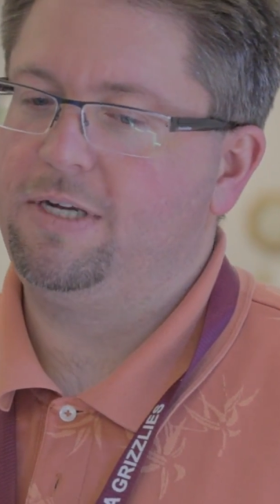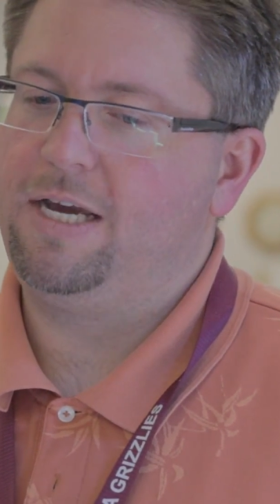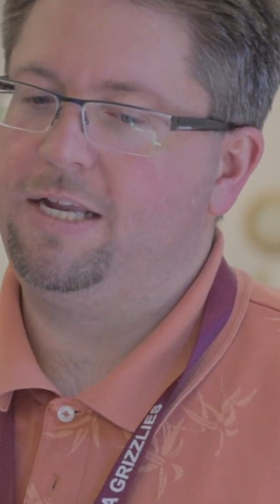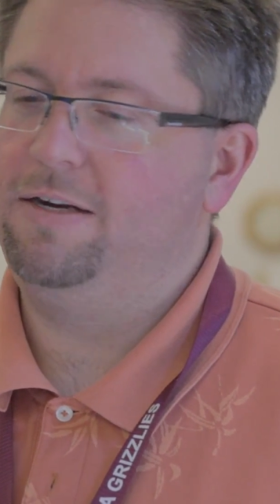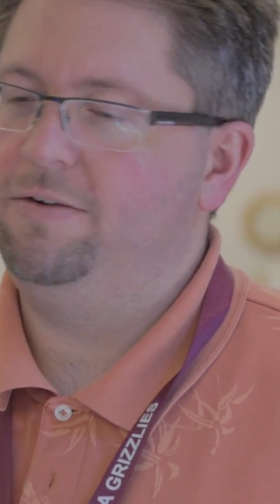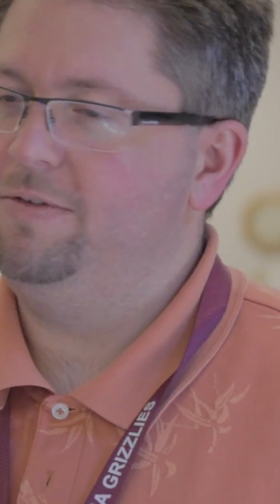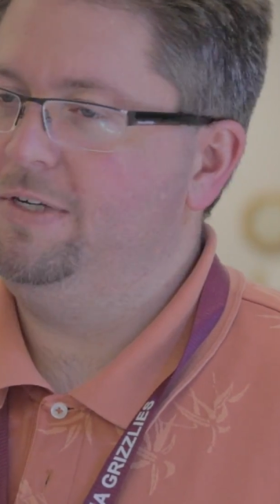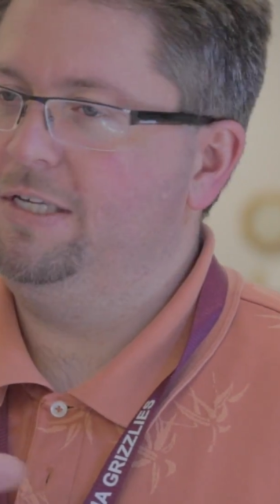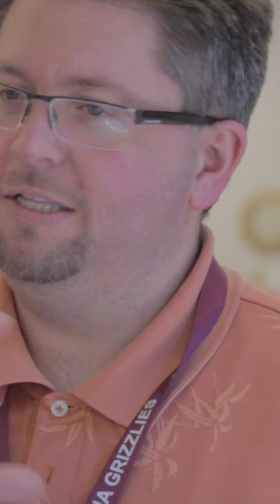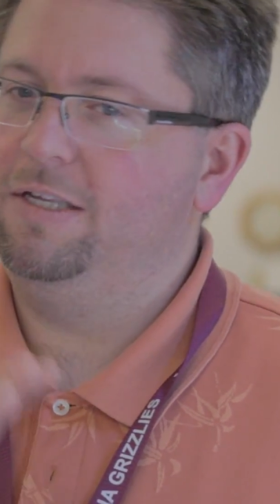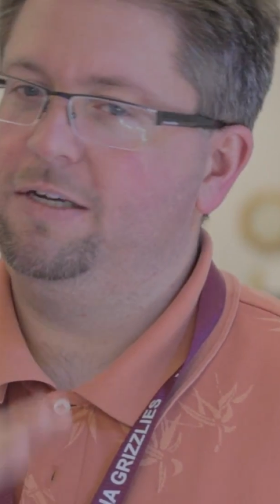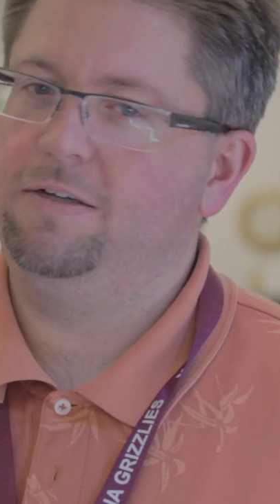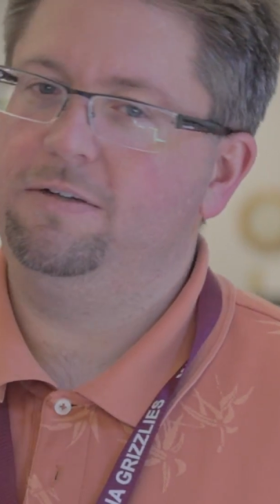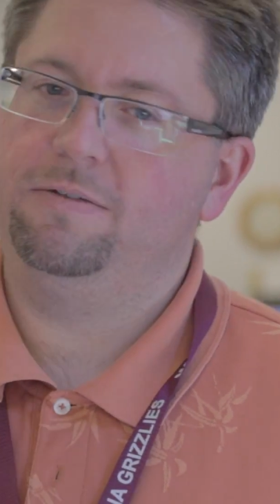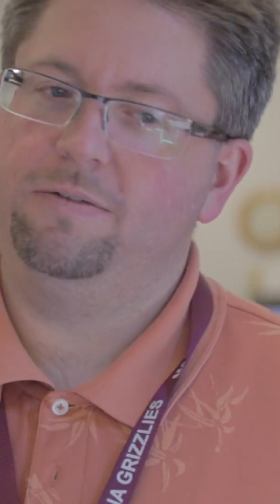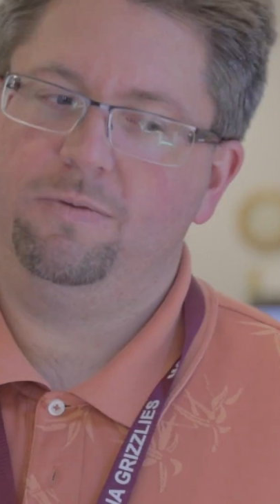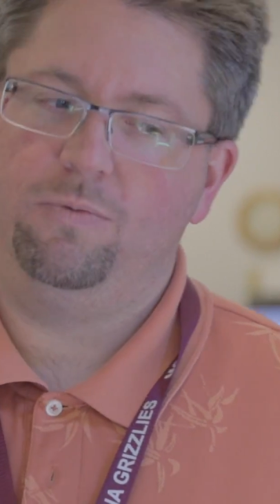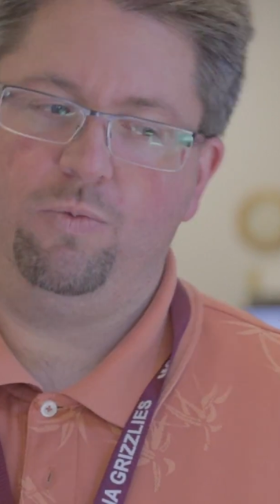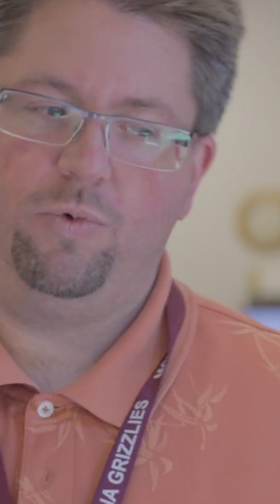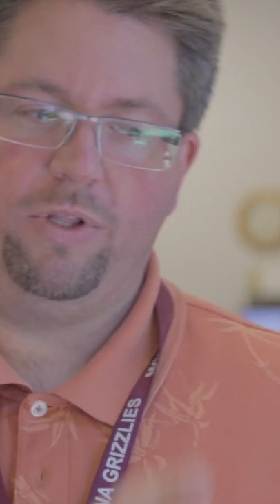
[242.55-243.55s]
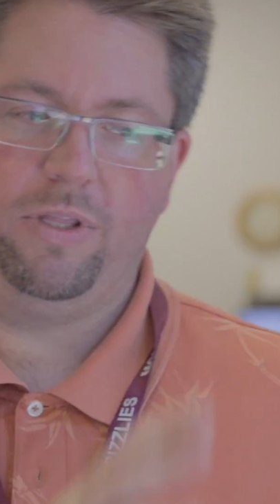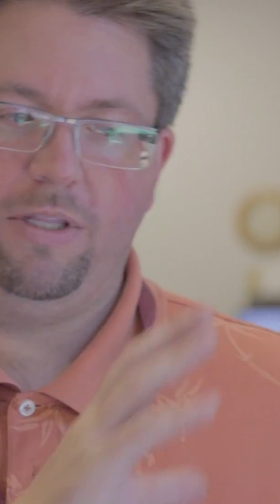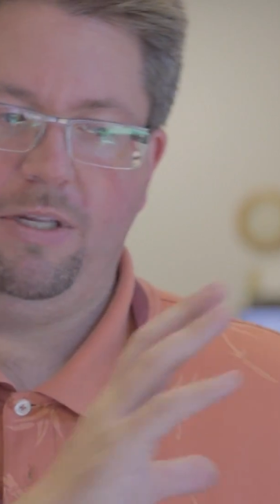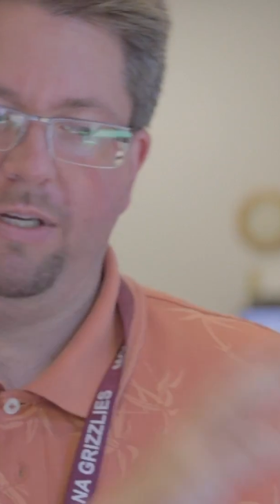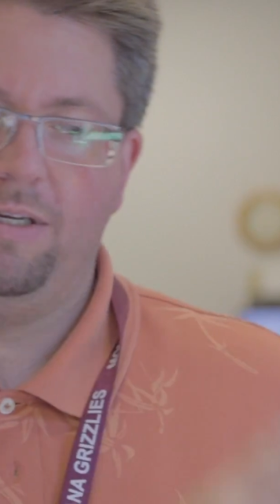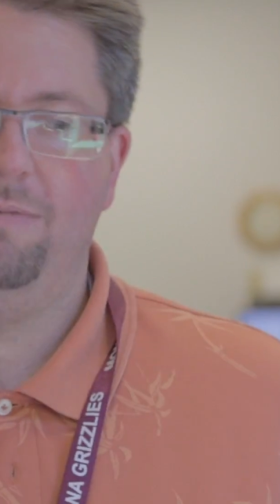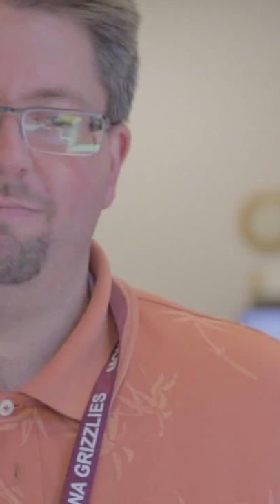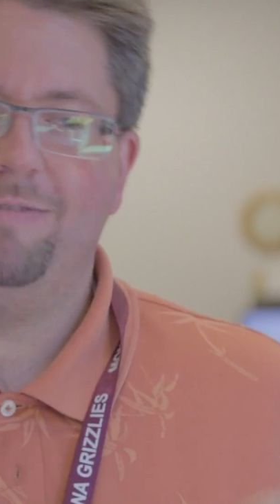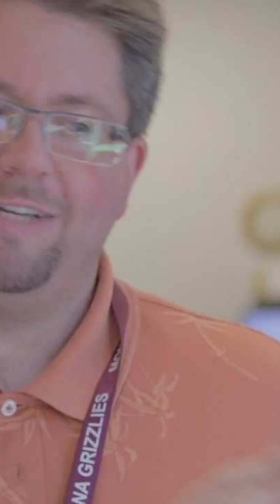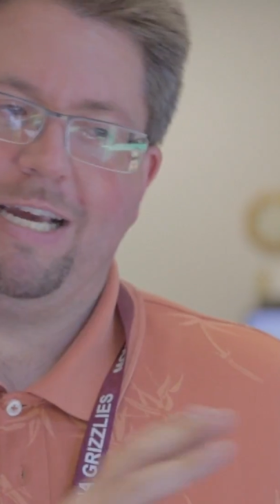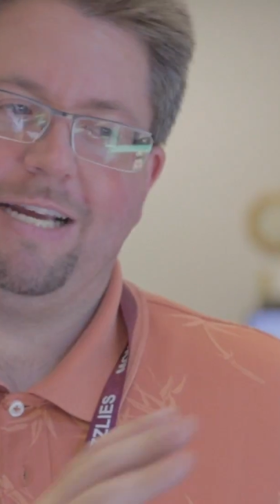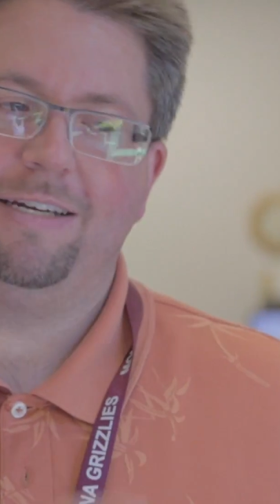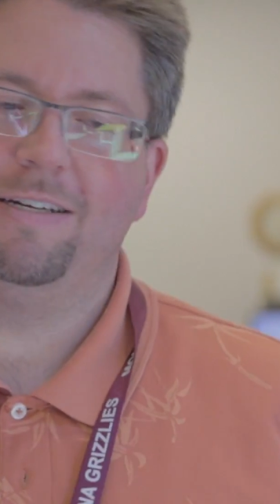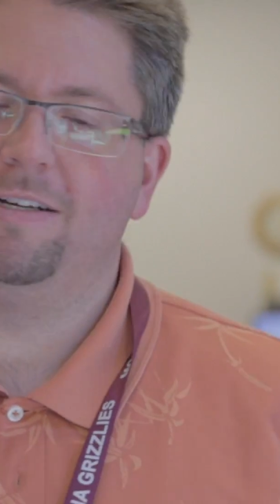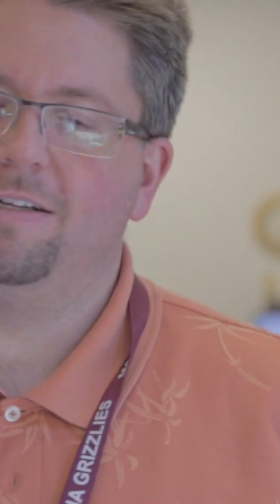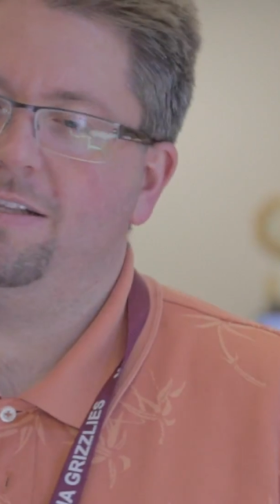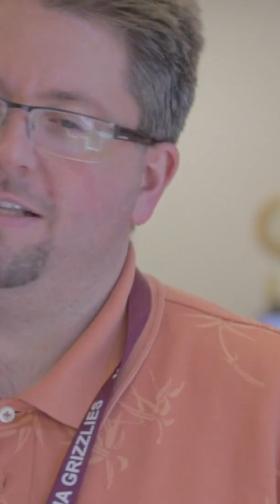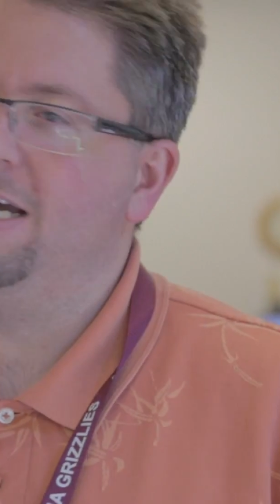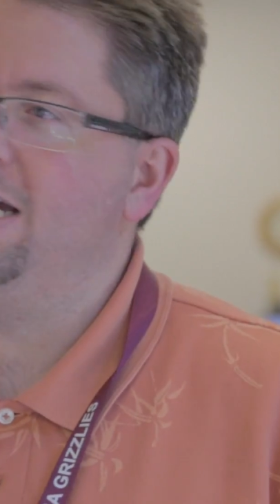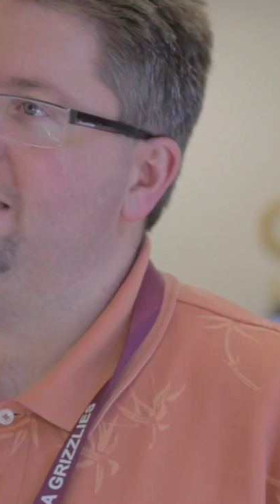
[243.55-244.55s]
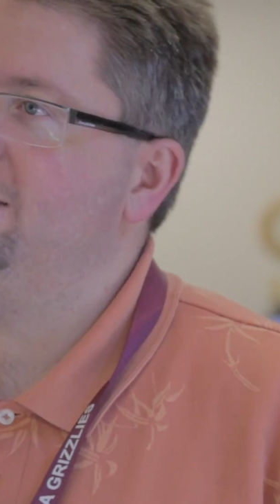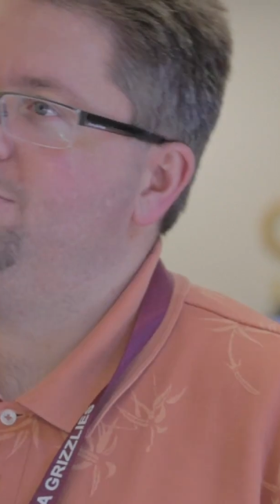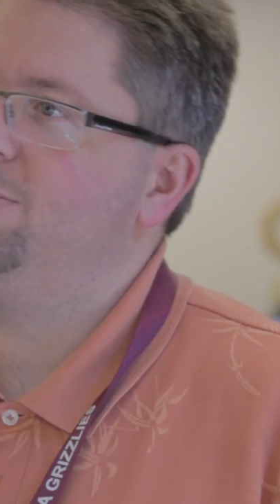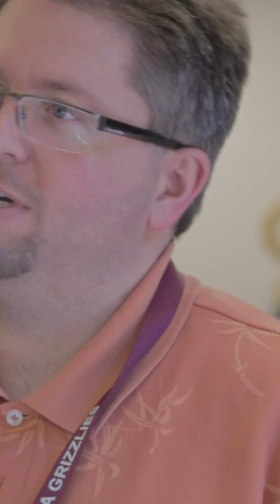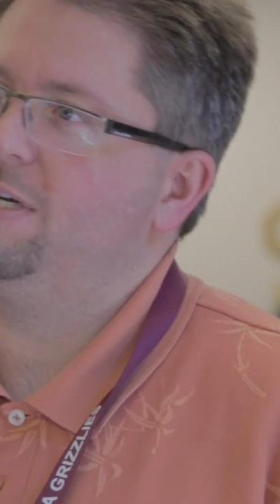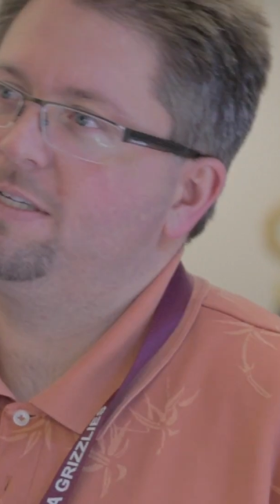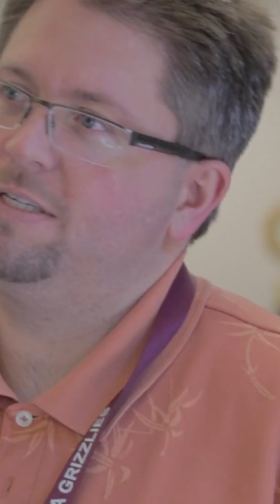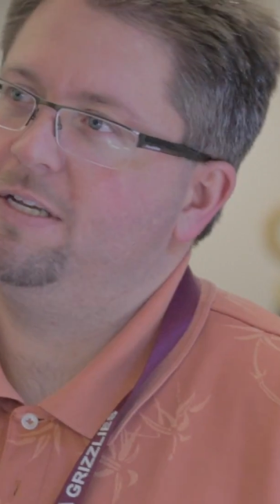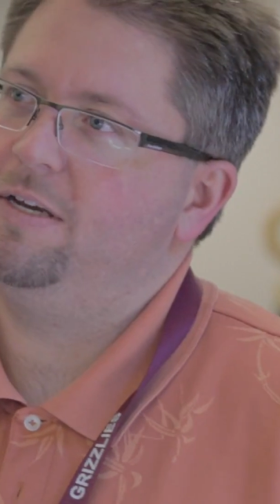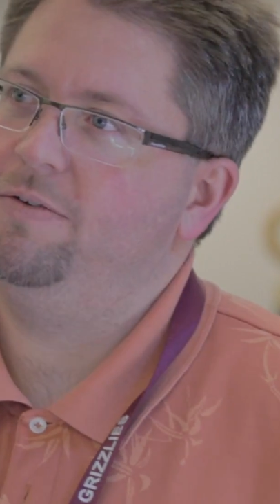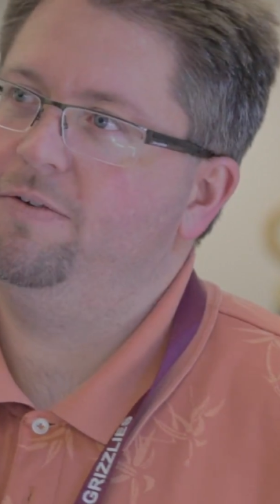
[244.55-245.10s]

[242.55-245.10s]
kind of dealing with the technical aspects